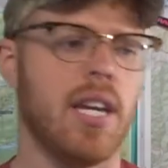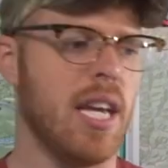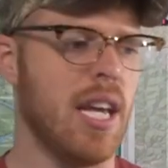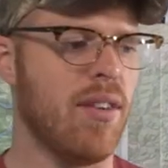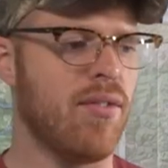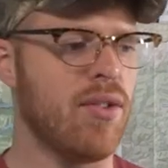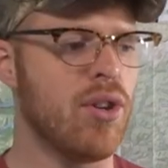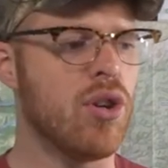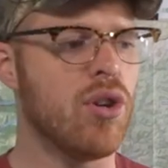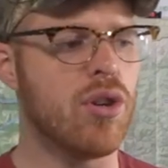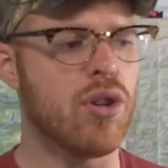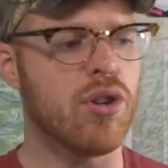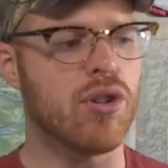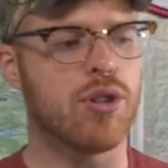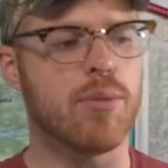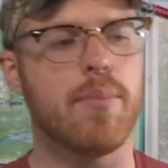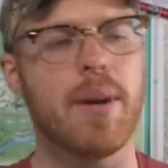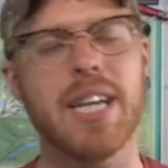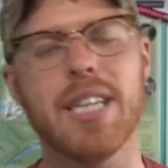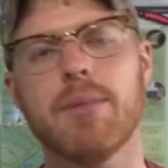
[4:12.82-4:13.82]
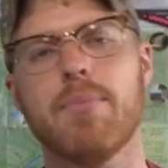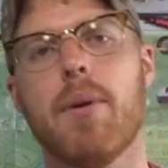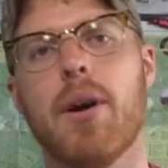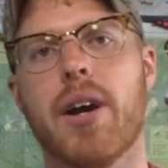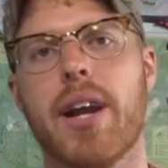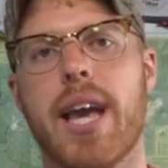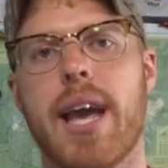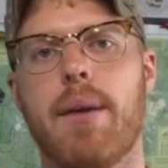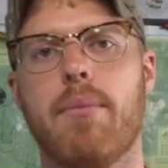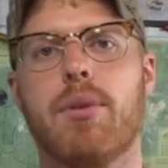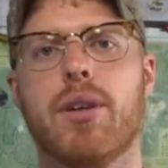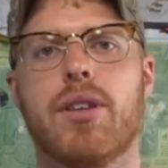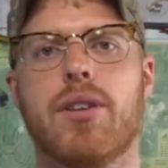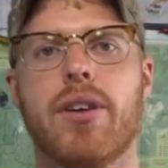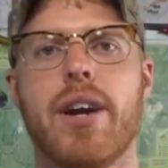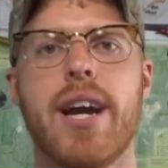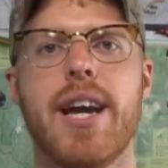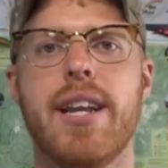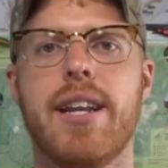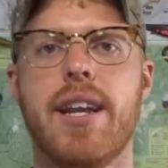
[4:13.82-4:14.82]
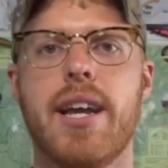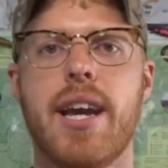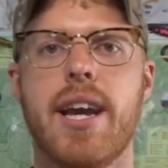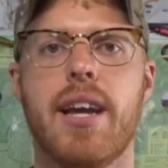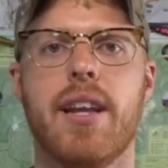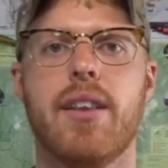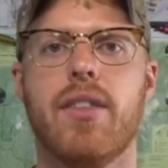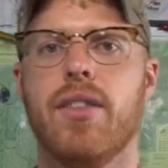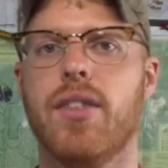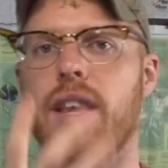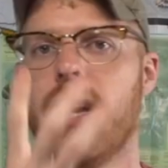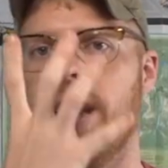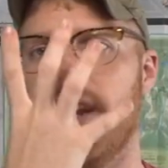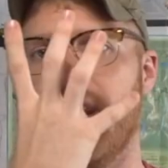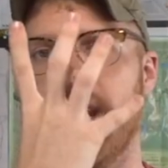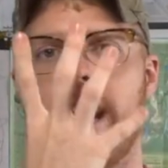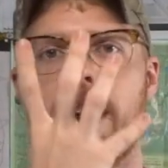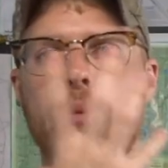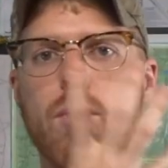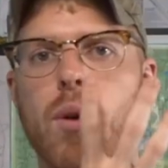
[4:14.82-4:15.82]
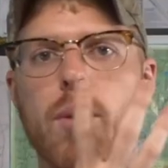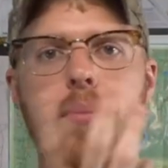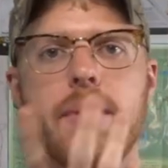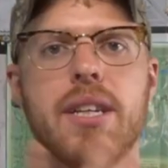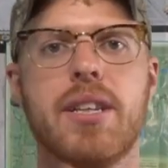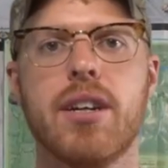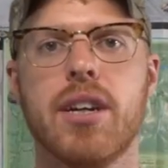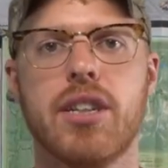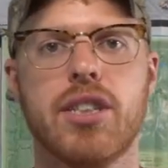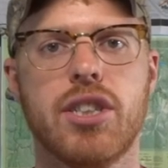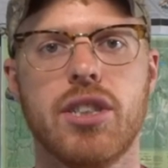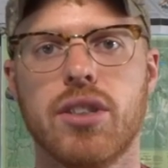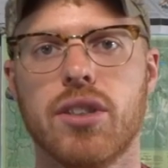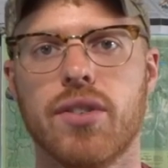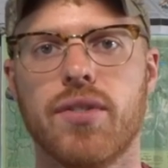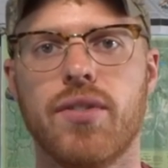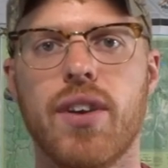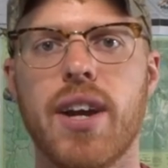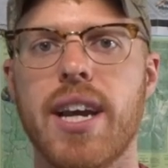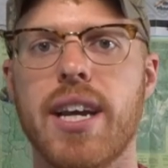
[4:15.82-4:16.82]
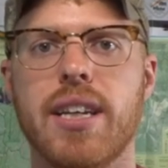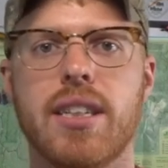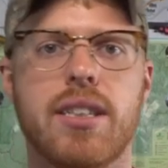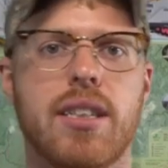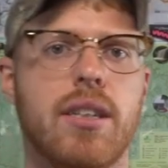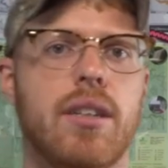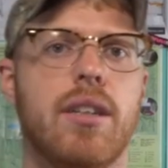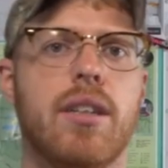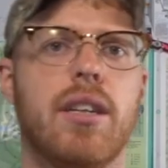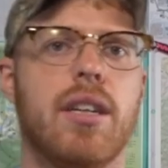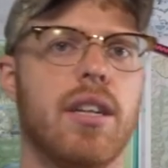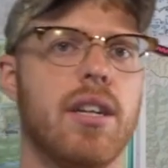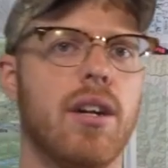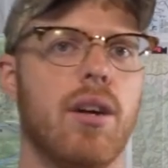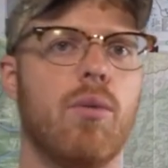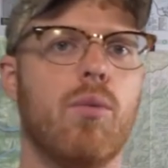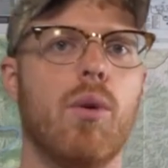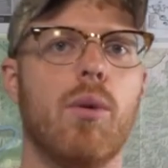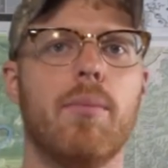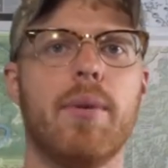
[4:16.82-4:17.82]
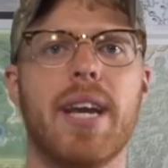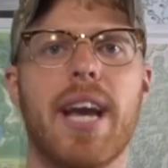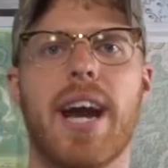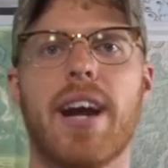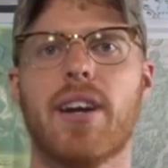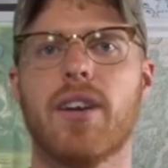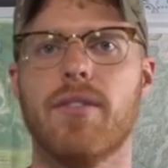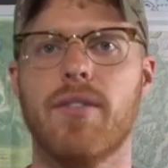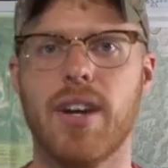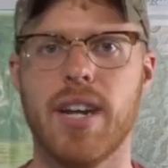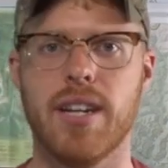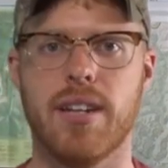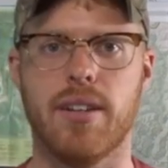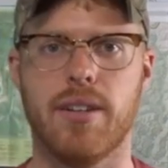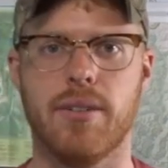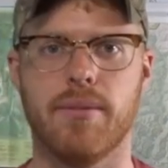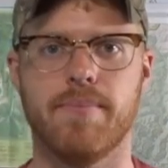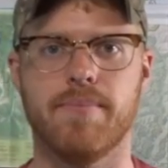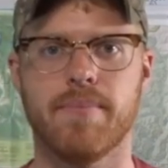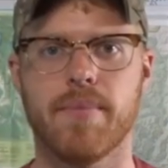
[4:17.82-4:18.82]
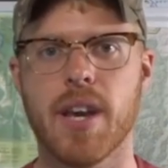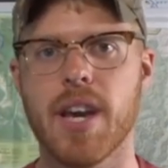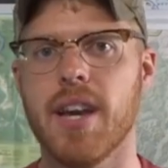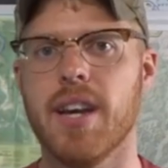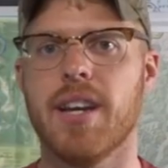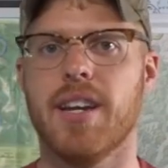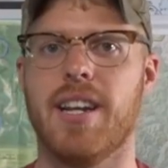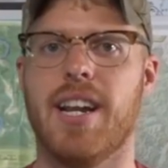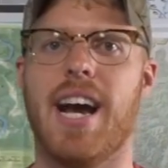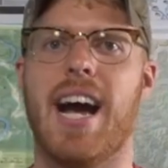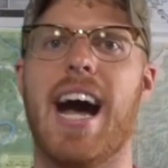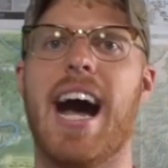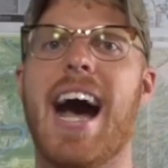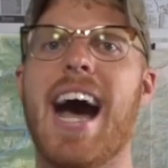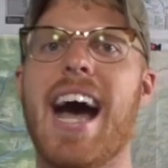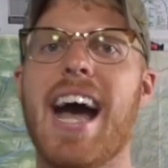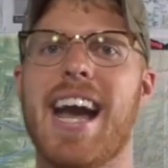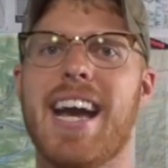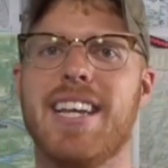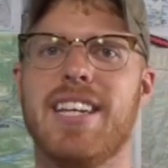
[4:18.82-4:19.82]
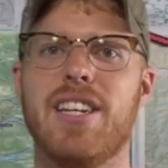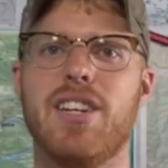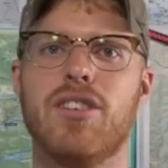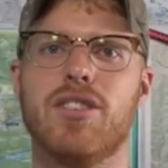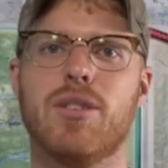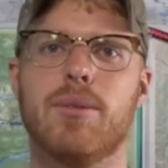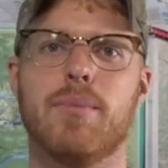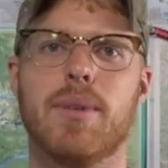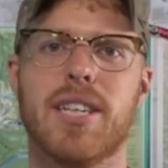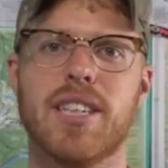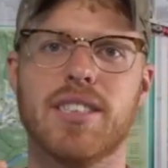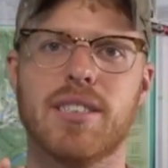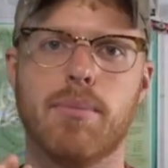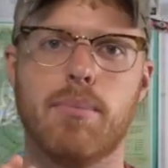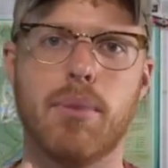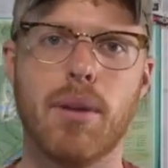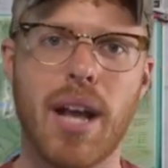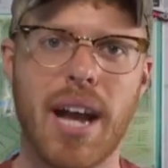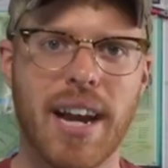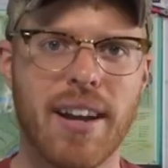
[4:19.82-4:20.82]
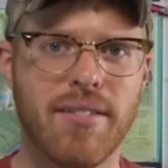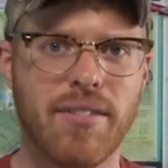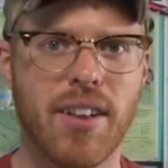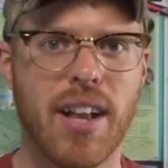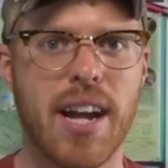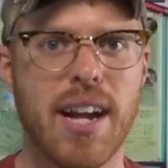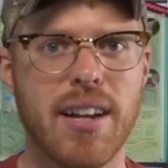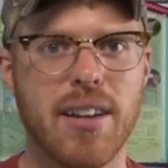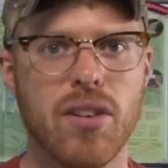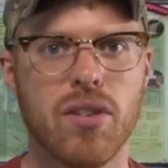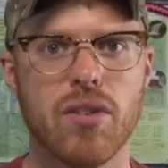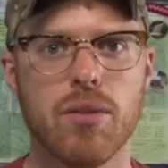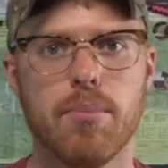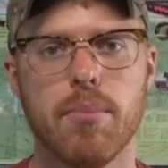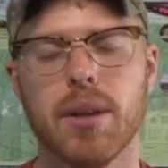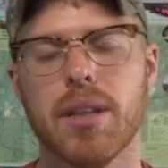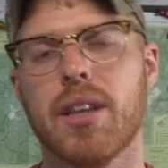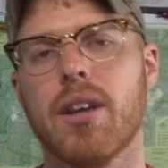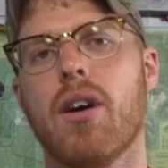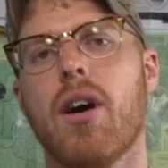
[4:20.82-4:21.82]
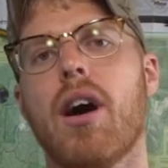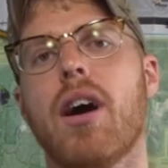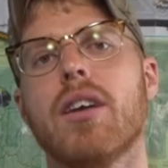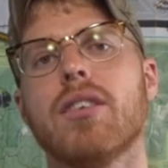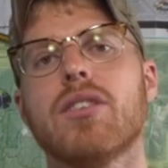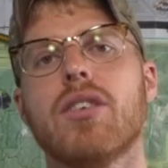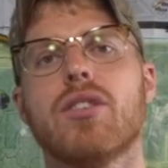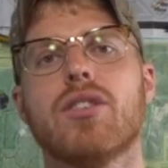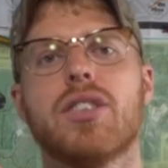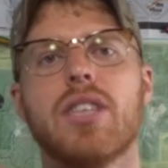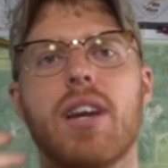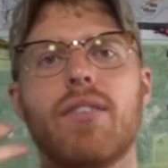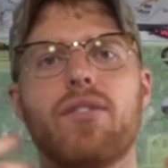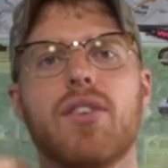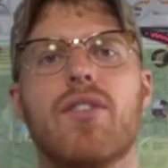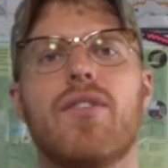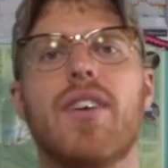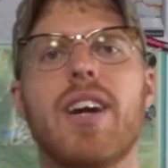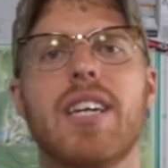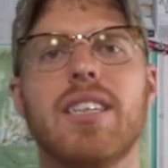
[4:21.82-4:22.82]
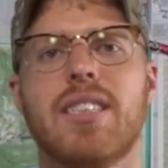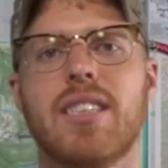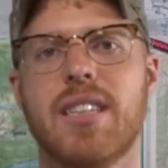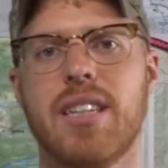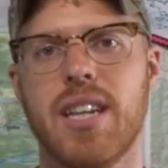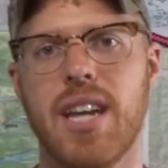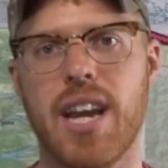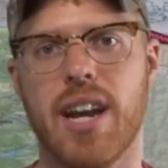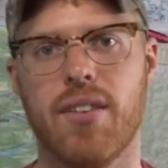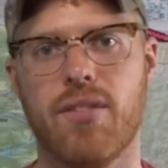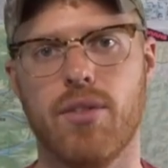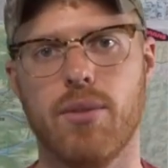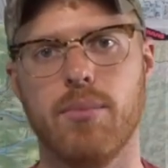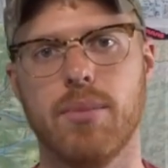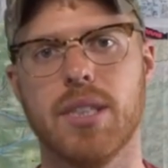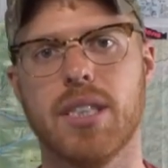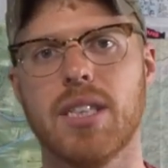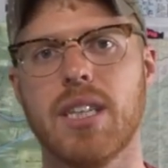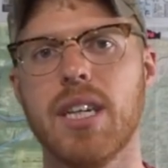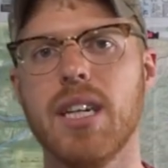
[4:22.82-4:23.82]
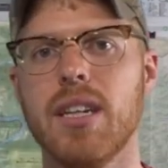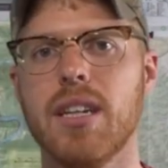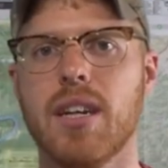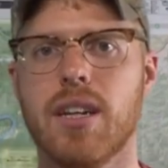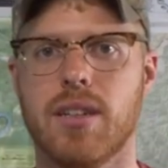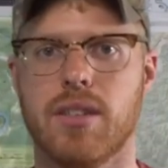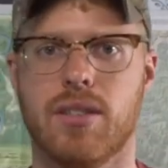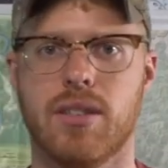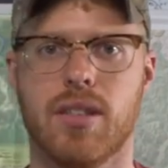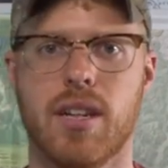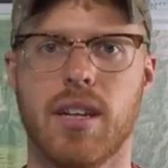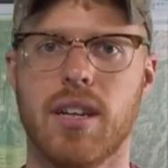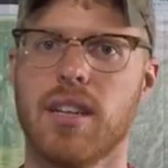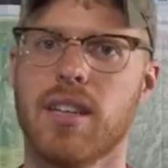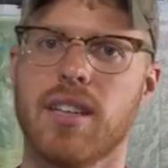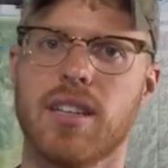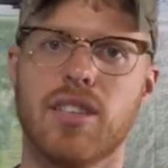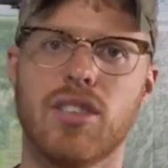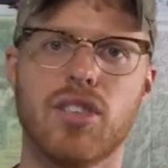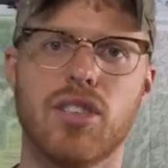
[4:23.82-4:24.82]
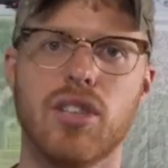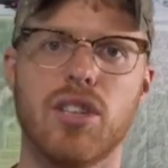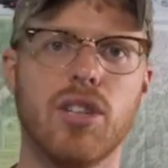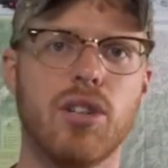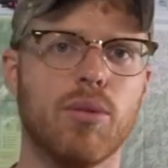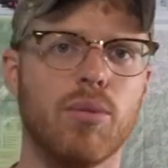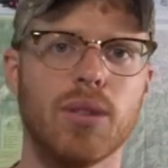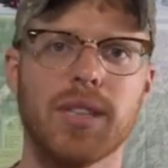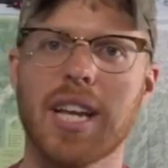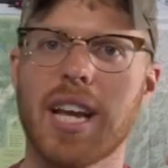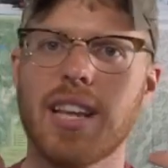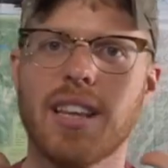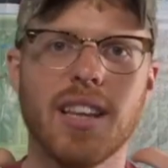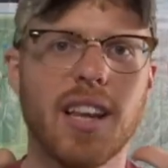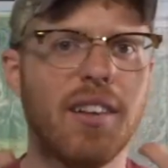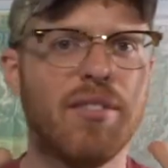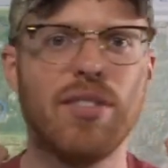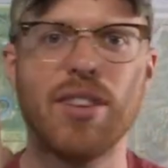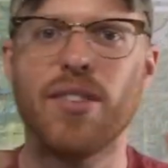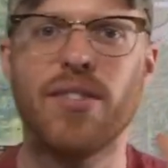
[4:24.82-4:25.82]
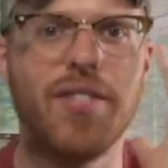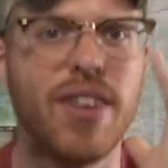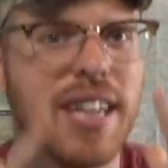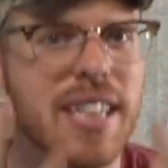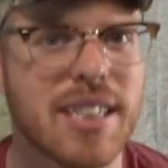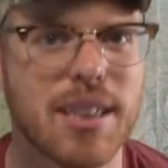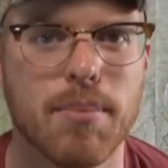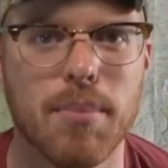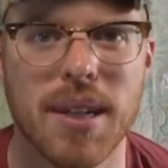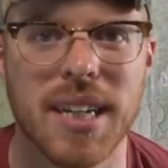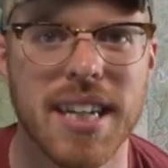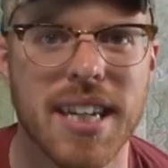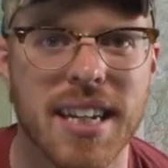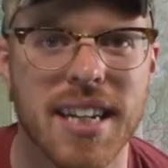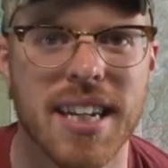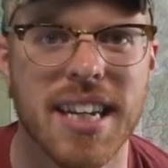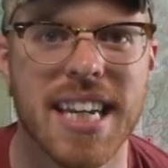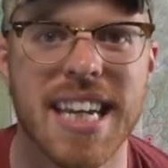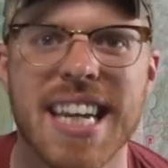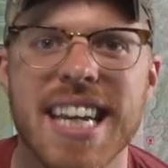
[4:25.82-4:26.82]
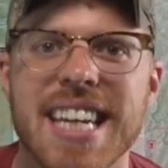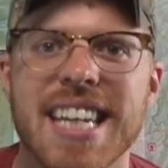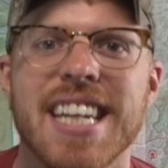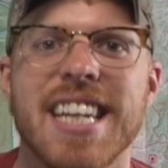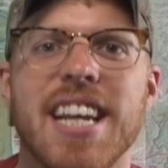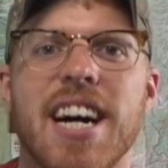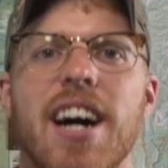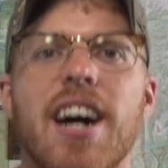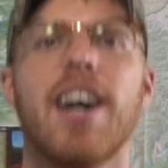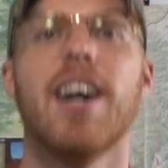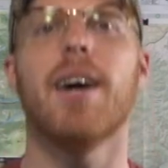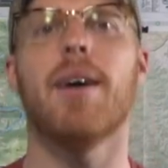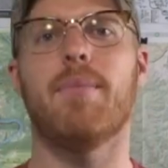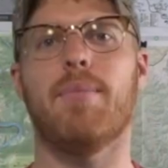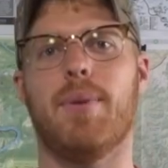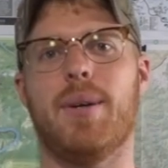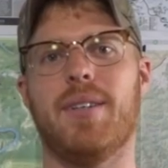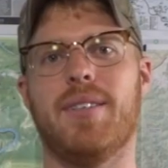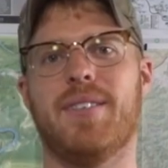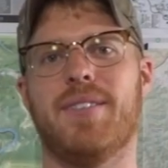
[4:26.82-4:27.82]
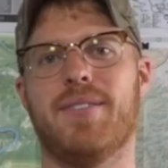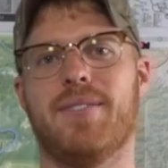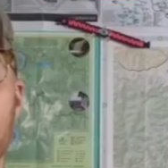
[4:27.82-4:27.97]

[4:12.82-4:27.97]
If you use a baseball cap with your head net, the net won't be touching your face and, you know, won't be aggravating you. Now, I had to use it because of black flies, but they'll also save your face and neck from mosquitoes, because you don't want that lovely face to be getting eaten up.